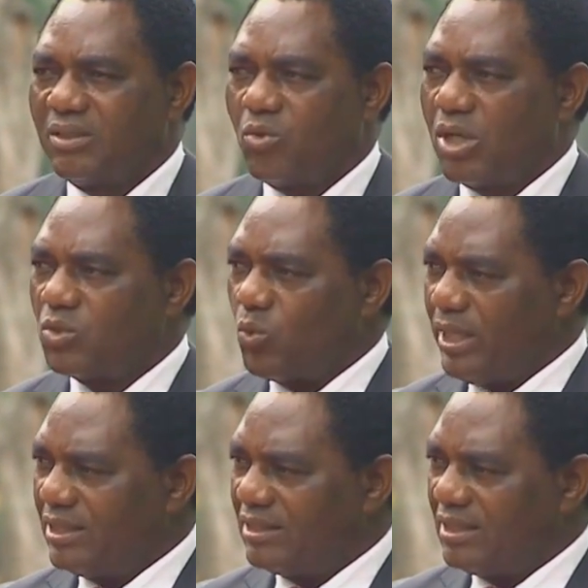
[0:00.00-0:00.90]
what
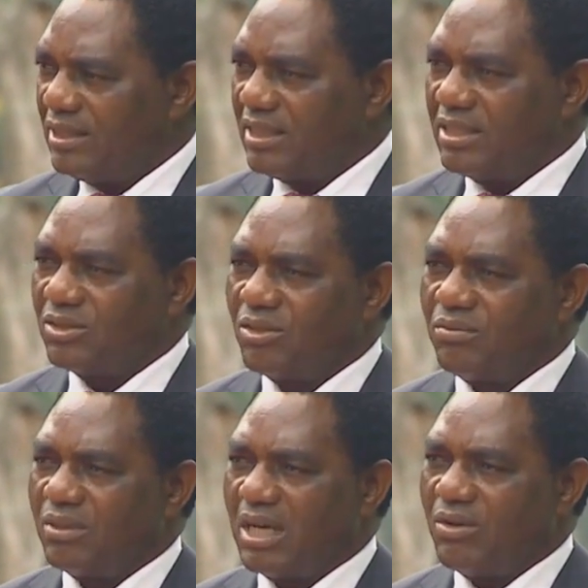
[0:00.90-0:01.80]
we citizens of
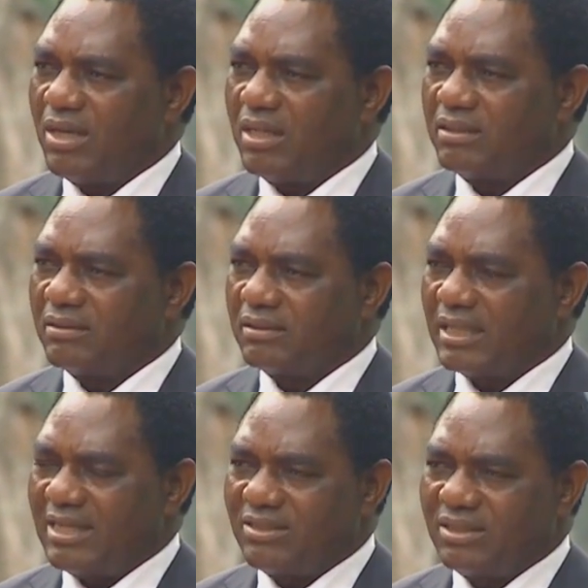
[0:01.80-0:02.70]
our
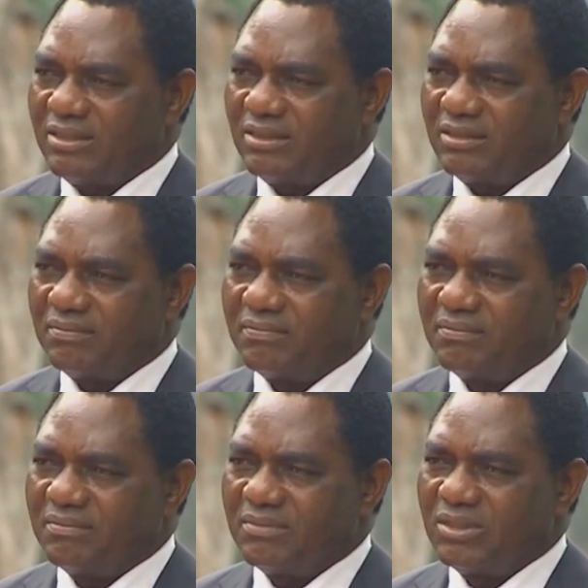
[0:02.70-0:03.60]
countries,
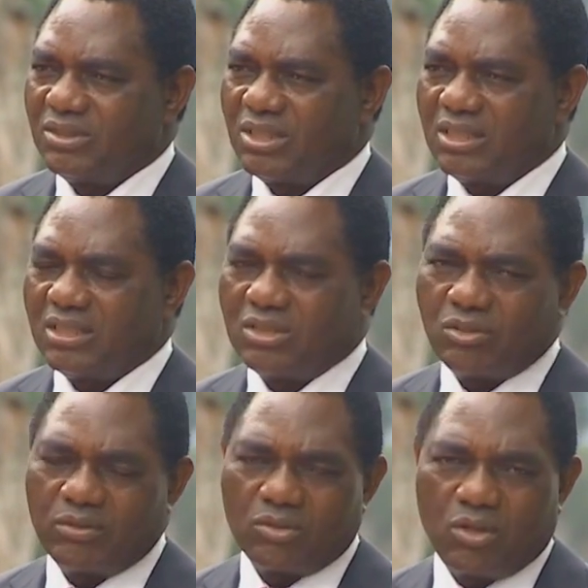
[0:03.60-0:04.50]
citizens
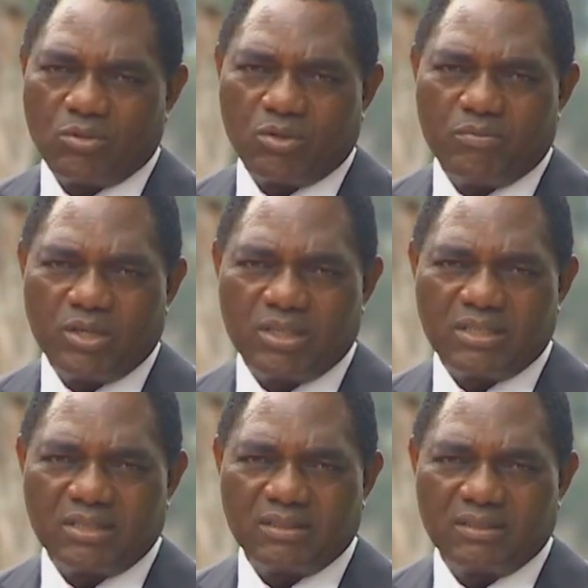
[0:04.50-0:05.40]
of the global
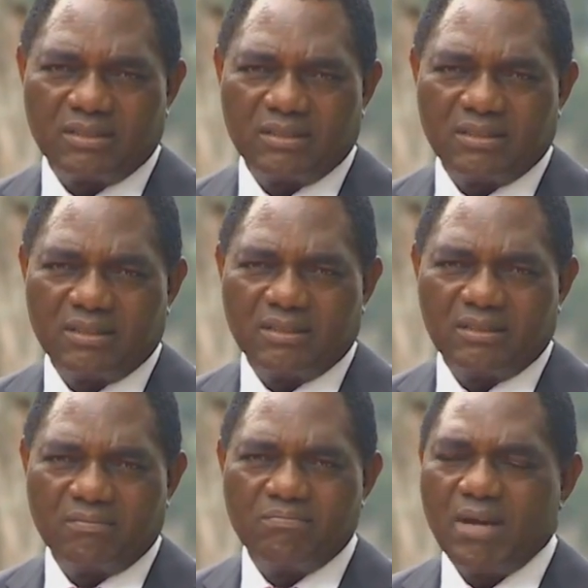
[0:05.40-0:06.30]
community,
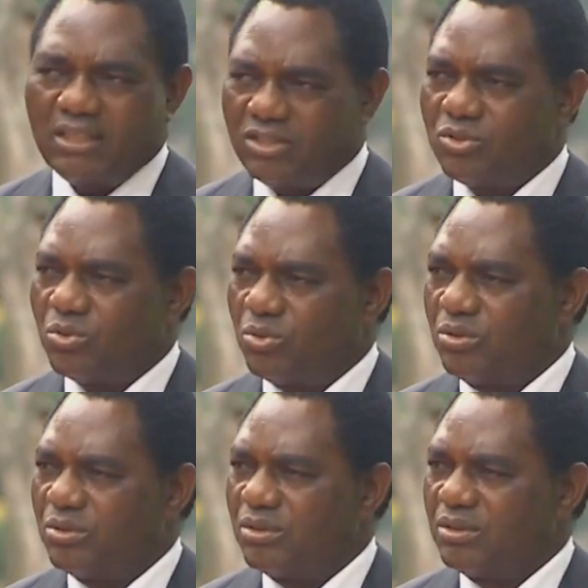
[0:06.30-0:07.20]
must do
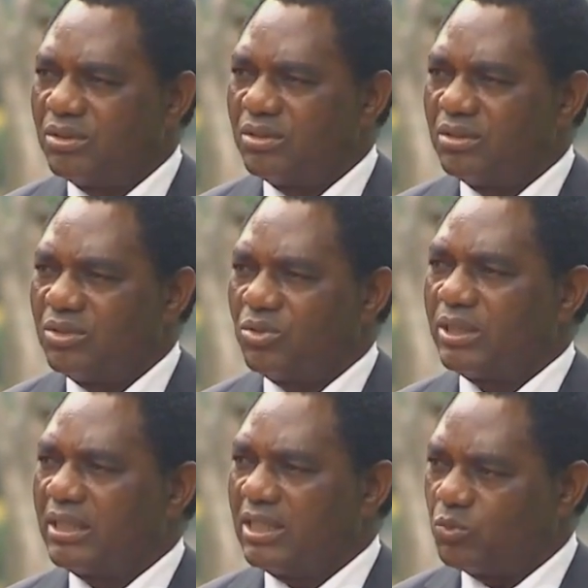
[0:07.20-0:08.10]

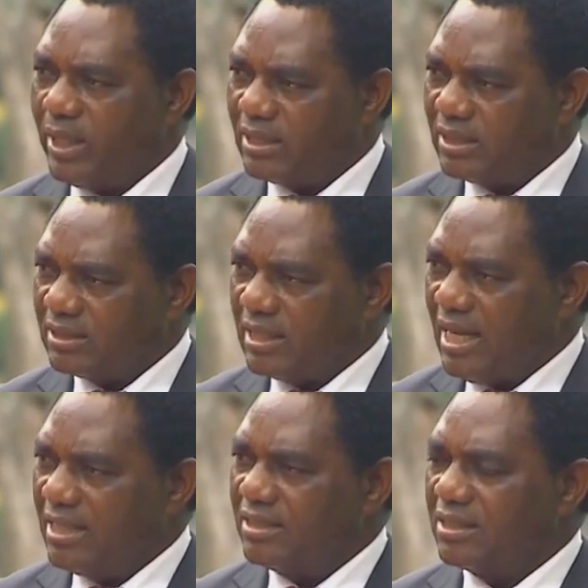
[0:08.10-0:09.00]
as we
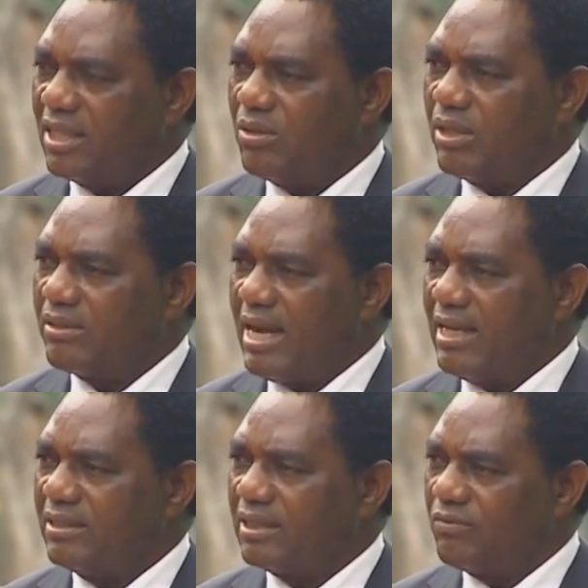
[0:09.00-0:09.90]
exercise our
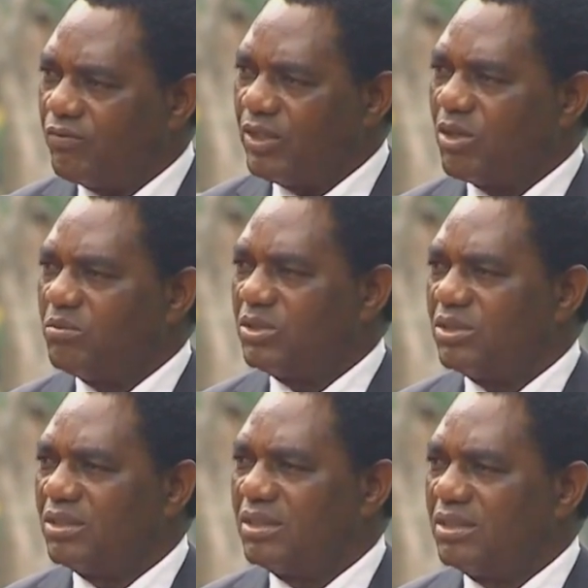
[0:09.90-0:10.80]
rights and freedoms,
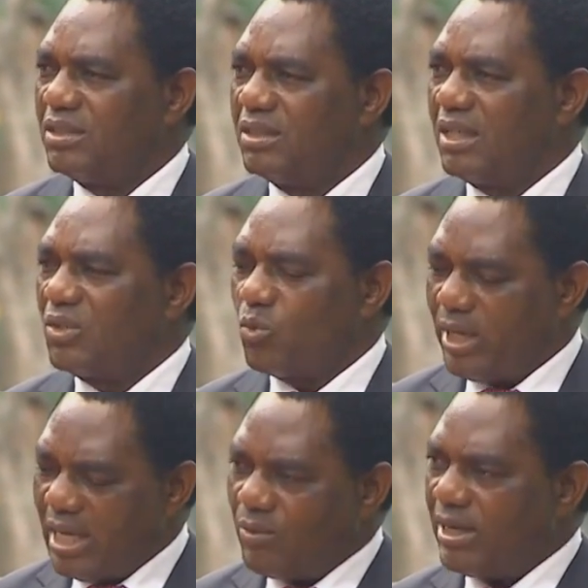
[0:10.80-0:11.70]
and
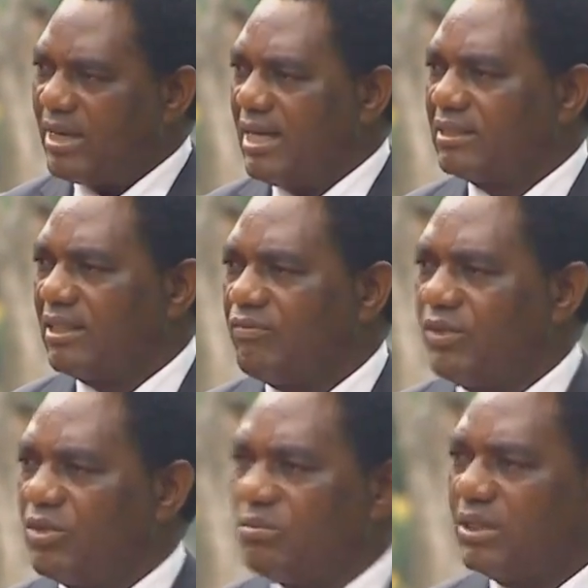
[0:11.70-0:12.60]
where our rights and
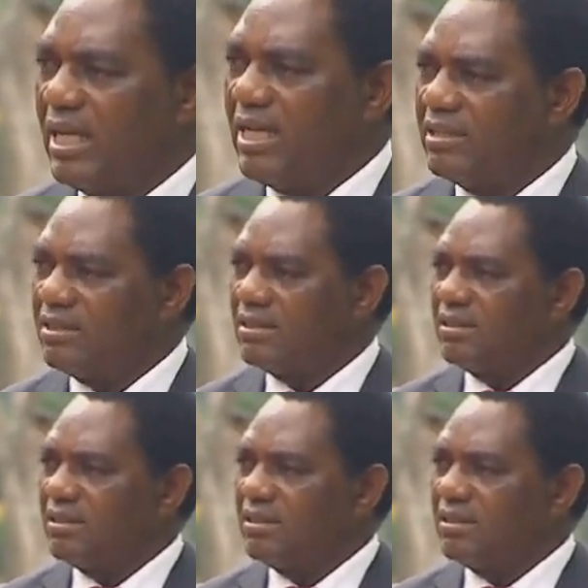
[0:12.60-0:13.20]
freedoms end,